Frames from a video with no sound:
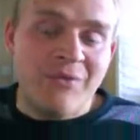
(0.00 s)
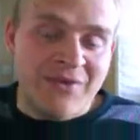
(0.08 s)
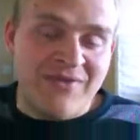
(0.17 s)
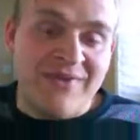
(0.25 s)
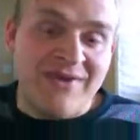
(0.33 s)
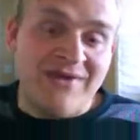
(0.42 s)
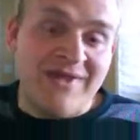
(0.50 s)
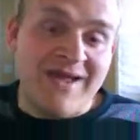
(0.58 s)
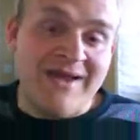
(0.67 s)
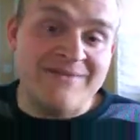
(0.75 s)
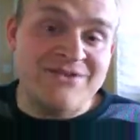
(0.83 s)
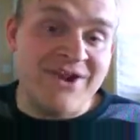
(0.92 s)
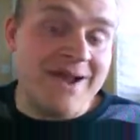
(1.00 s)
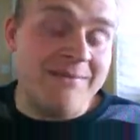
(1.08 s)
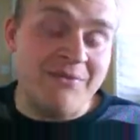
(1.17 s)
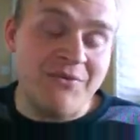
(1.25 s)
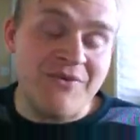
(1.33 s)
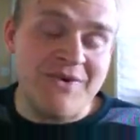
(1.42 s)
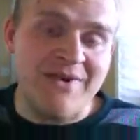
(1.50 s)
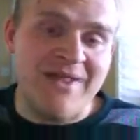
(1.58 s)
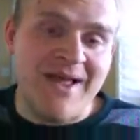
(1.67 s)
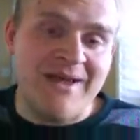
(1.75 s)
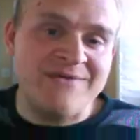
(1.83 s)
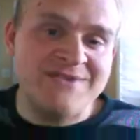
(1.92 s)
within our lives or happen within our
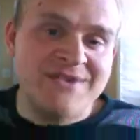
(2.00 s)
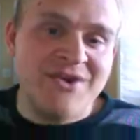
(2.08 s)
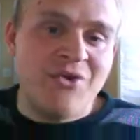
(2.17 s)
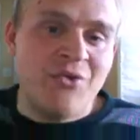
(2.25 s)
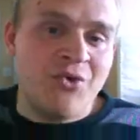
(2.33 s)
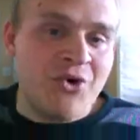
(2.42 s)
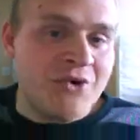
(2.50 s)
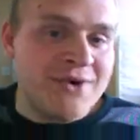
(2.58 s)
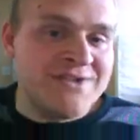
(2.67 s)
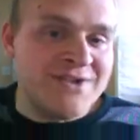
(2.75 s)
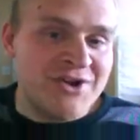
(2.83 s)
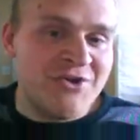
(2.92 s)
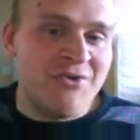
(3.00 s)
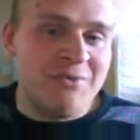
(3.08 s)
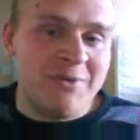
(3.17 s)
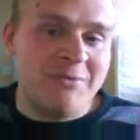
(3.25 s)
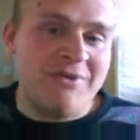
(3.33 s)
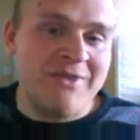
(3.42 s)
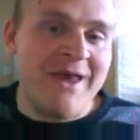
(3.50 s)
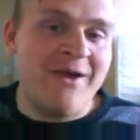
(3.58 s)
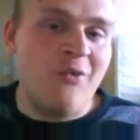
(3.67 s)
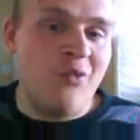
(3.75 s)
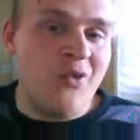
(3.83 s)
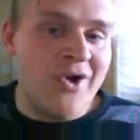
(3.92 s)
lives, we're always going to remember
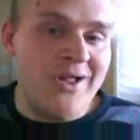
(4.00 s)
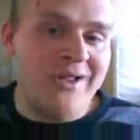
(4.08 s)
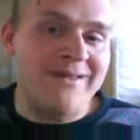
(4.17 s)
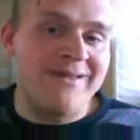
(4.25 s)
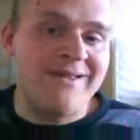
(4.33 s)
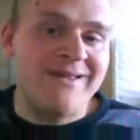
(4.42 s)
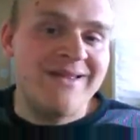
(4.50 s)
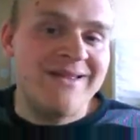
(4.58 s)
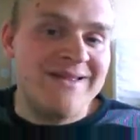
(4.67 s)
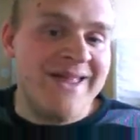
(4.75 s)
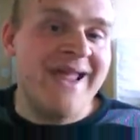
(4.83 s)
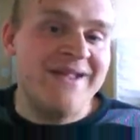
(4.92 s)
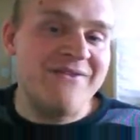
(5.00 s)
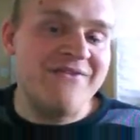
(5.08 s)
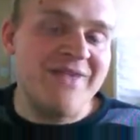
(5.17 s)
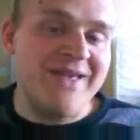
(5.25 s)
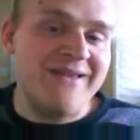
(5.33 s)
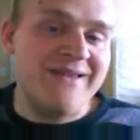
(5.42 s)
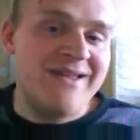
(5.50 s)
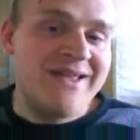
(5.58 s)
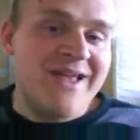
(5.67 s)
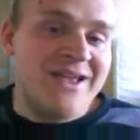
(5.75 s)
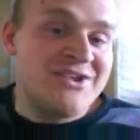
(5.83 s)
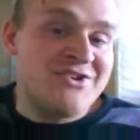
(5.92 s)
that one negative thing.
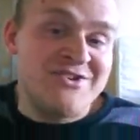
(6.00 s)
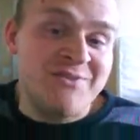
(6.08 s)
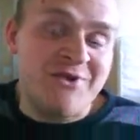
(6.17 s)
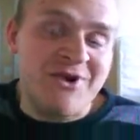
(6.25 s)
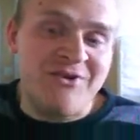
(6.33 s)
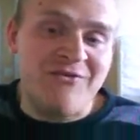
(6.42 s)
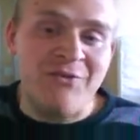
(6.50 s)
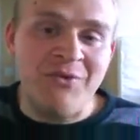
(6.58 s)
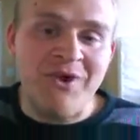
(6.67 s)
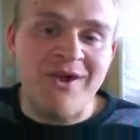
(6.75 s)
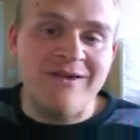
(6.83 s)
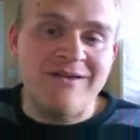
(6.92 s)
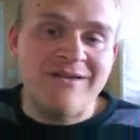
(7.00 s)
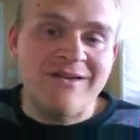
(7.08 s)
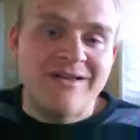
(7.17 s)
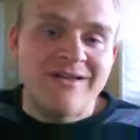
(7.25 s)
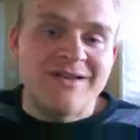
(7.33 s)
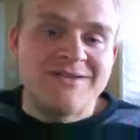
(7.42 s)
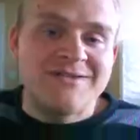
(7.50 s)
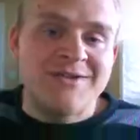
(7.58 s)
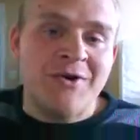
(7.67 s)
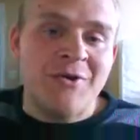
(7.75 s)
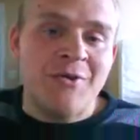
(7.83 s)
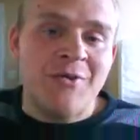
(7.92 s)
It's just a part of who we are.
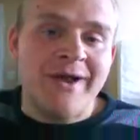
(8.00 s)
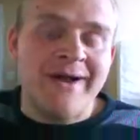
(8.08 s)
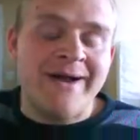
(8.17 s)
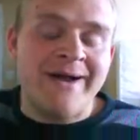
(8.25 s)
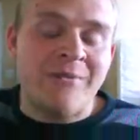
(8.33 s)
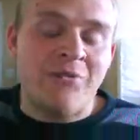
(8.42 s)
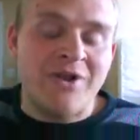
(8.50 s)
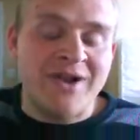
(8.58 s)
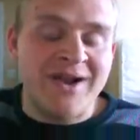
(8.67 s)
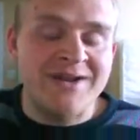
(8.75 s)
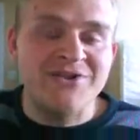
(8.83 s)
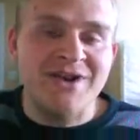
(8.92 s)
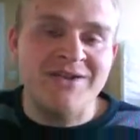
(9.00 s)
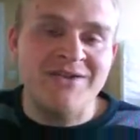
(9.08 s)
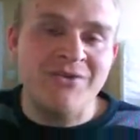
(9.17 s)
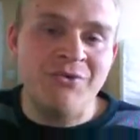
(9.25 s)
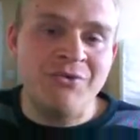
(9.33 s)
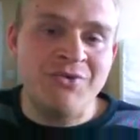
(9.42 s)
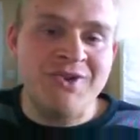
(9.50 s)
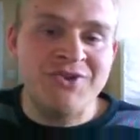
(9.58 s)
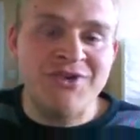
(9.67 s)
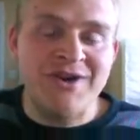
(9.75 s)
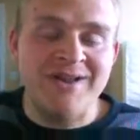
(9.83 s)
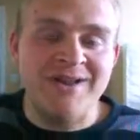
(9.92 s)
So, what I try to do and what I
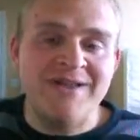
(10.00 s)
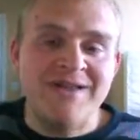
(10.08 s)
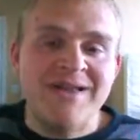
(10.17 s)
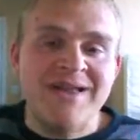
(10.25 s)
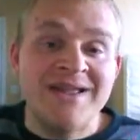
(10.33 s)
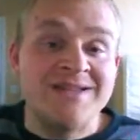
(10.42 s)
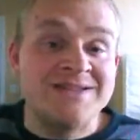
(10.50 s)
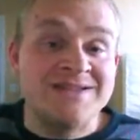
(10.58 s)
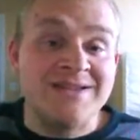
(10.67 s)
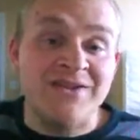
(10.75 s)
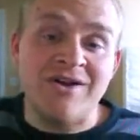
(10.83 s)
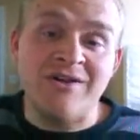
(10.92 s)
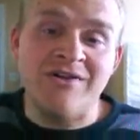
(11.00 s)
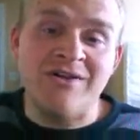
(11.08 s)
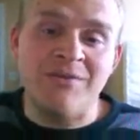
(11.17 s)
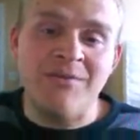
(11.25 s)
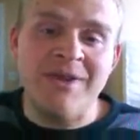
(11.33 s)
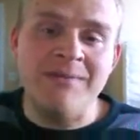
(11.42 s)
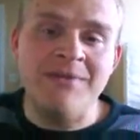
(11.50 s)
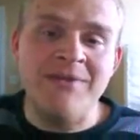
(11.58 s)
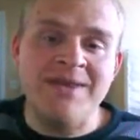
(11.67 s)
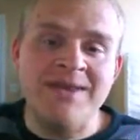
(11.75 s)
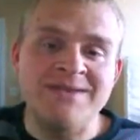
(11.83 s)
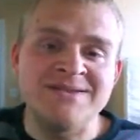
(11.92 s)
try to instill onto other
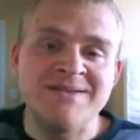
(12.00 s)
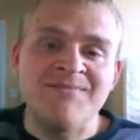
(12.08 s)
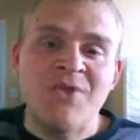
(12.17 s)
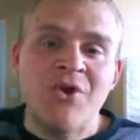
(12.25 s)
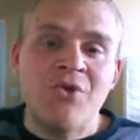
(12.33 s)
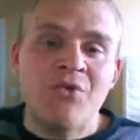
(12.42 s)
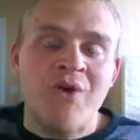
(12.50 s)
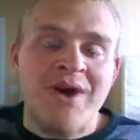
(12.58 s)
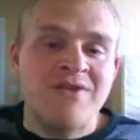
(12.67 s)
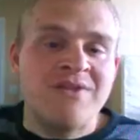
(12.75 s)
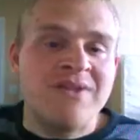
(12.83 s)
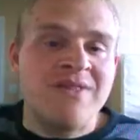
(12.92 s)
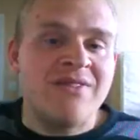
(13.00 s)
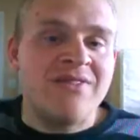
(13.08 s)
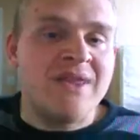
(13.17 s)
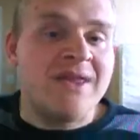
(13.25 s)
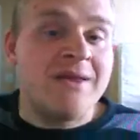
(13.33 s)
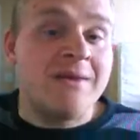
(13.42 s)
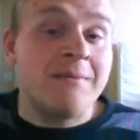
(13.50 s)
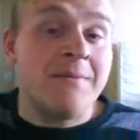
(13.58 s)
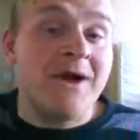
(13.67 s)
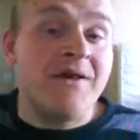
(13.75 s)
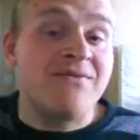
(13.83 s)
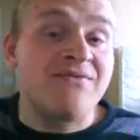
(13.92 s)
people is rather than thinking
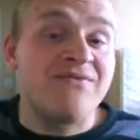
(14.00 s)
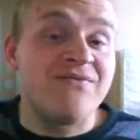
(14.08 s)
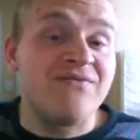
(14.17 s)
about